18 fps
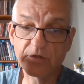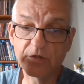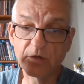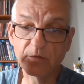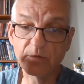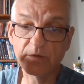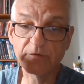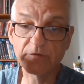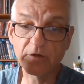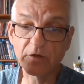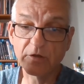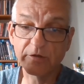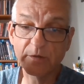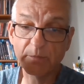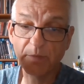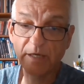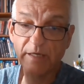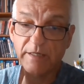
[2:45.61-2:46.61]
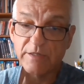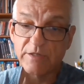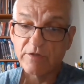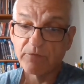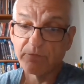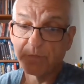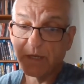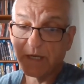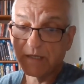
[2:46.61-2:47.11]
So we've got The Plains
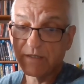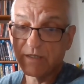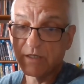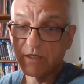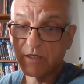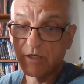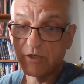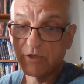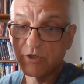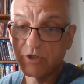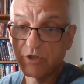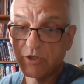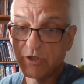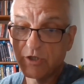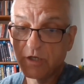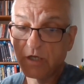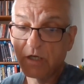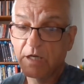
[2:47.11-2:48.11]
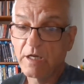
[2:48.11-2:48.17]
of Passage,